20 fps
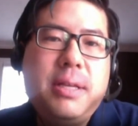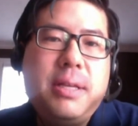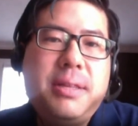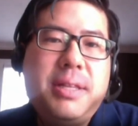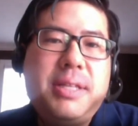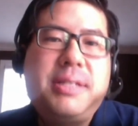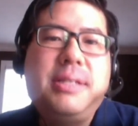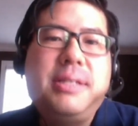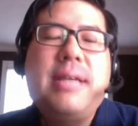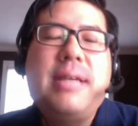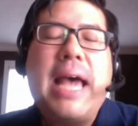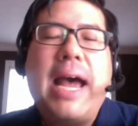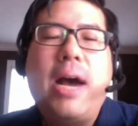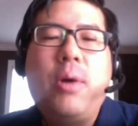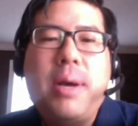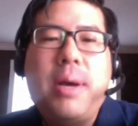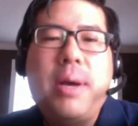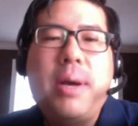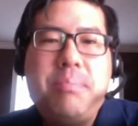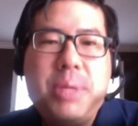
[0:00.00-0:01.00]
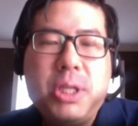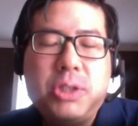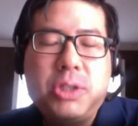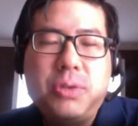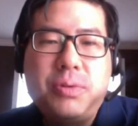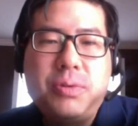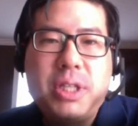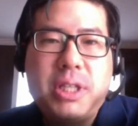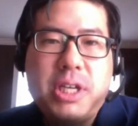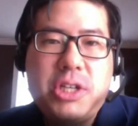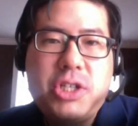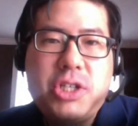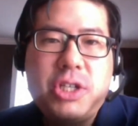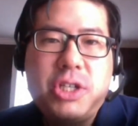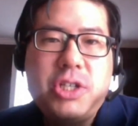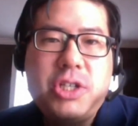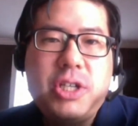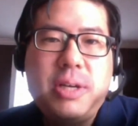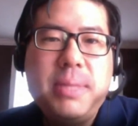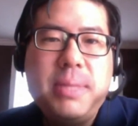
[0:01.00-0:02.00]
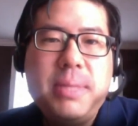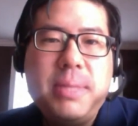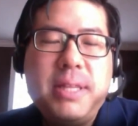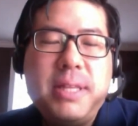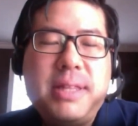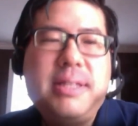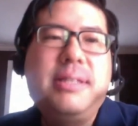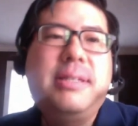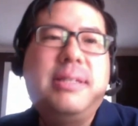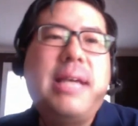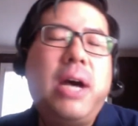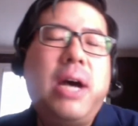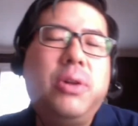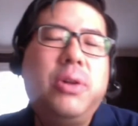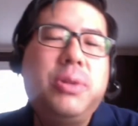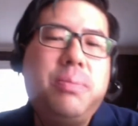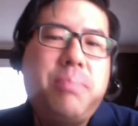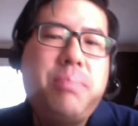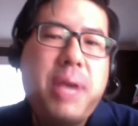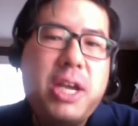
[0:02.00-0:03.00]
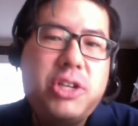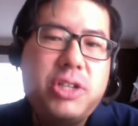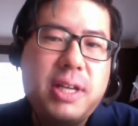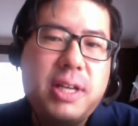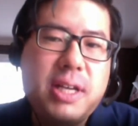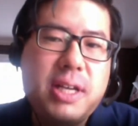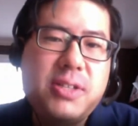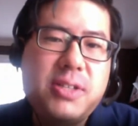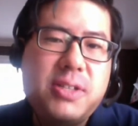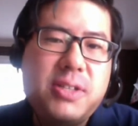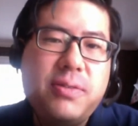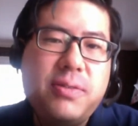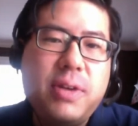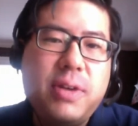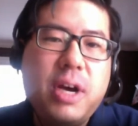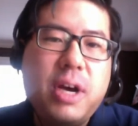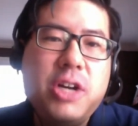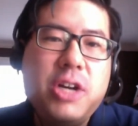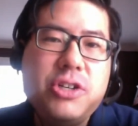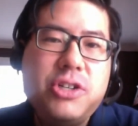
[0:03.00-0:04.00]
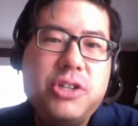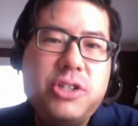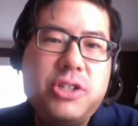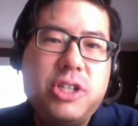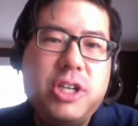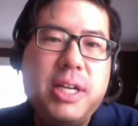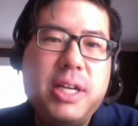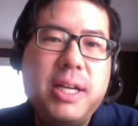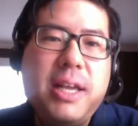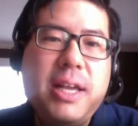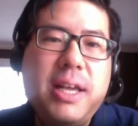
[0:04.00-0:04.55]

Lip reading: this is how I build a relationship, this is how the patient gets understood.